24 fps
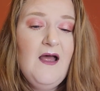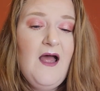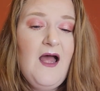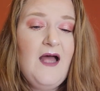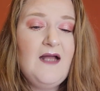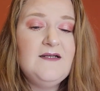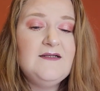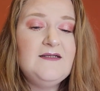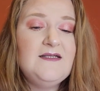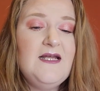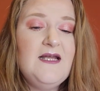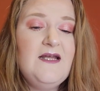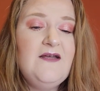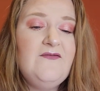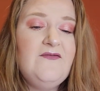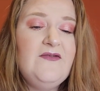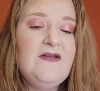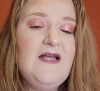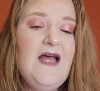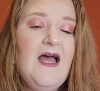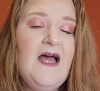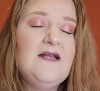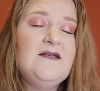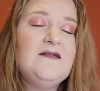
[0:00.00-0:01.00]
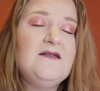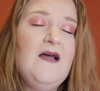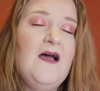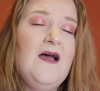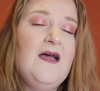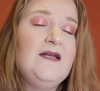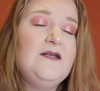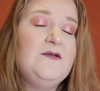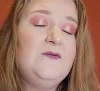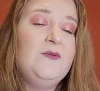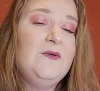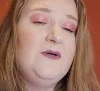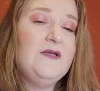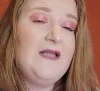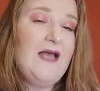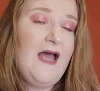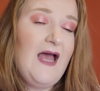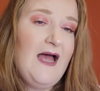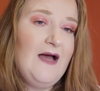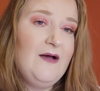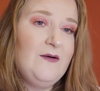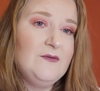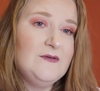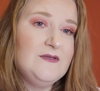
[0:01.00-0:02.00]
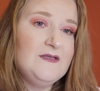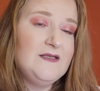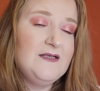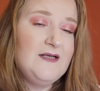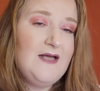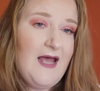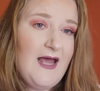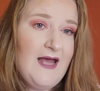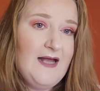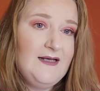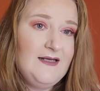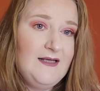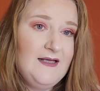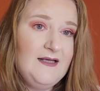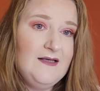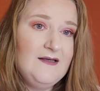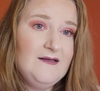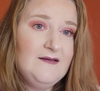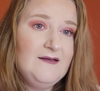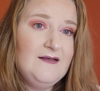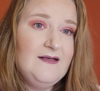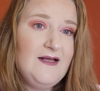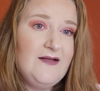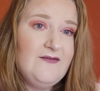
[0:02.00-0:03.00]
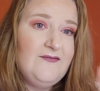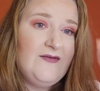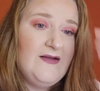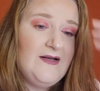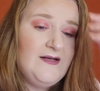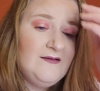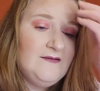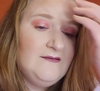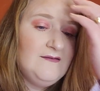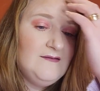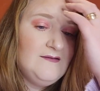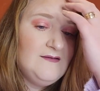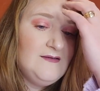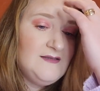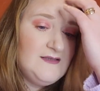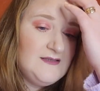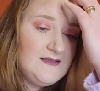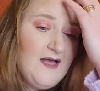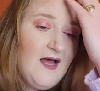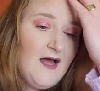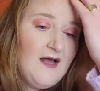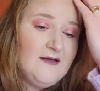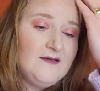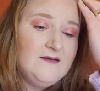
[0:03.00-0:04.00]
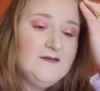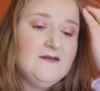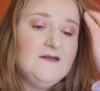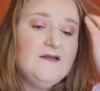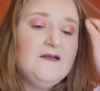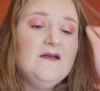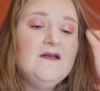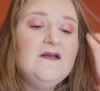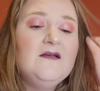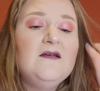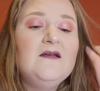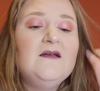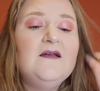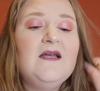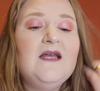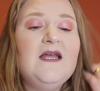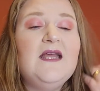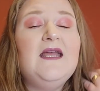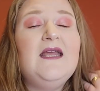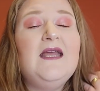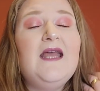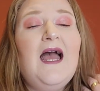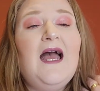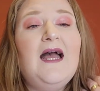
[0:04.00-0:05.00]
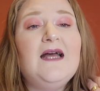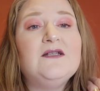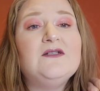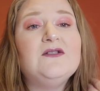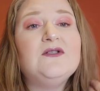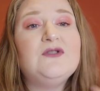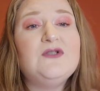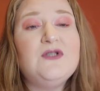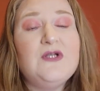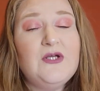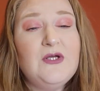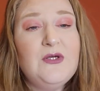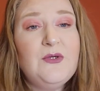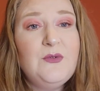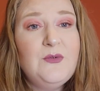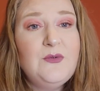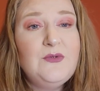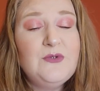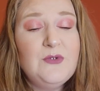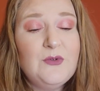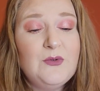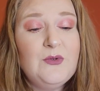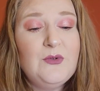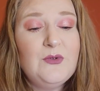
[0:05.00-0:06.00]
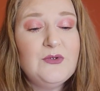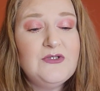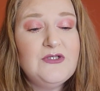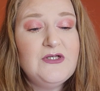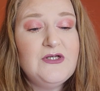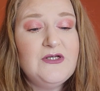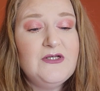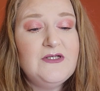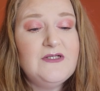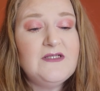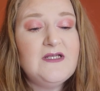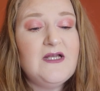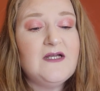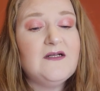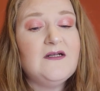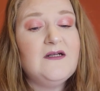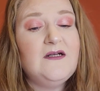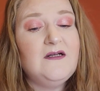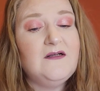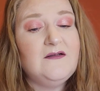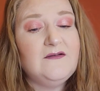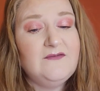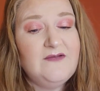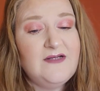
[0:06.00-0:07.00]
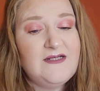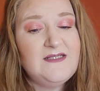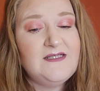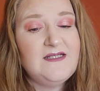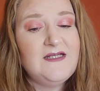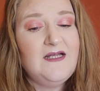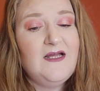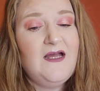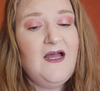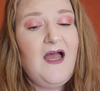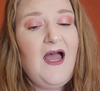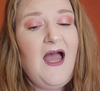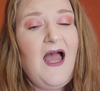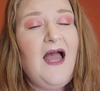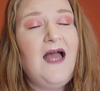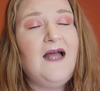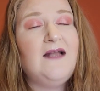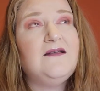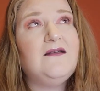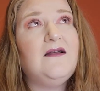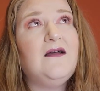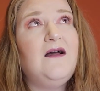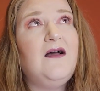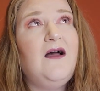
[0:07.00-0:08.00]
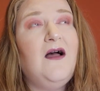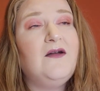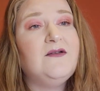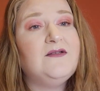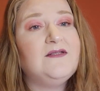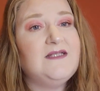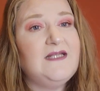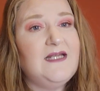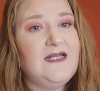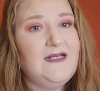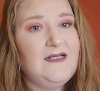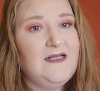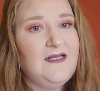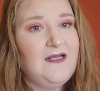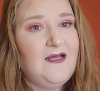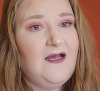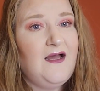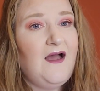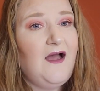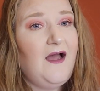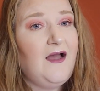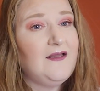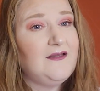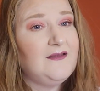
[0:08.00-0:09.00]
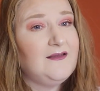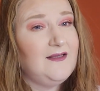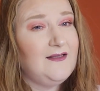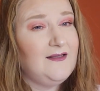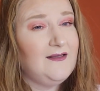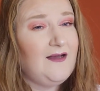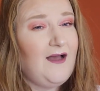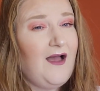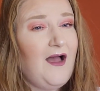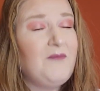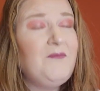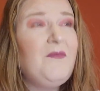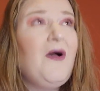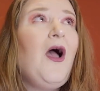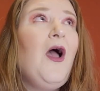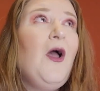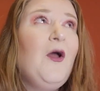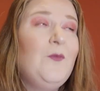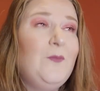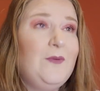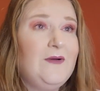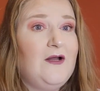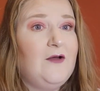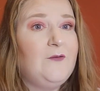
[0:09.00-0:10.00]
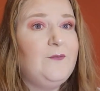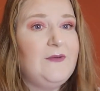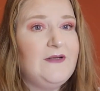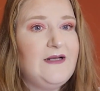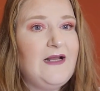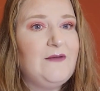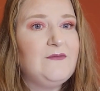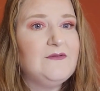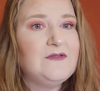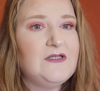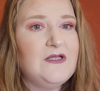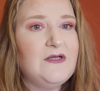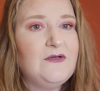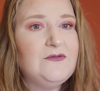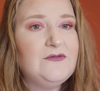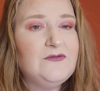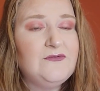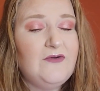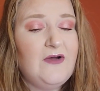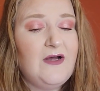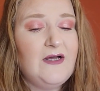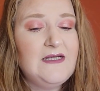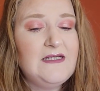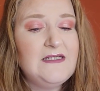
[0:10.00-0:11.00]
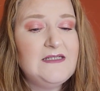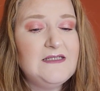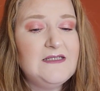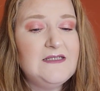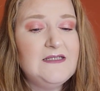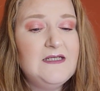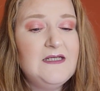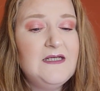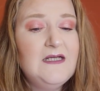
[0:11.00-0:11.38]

and David had died without any living son. He had two daughters, Clarissa and Hardinia. I'm hoping I pronounced those right.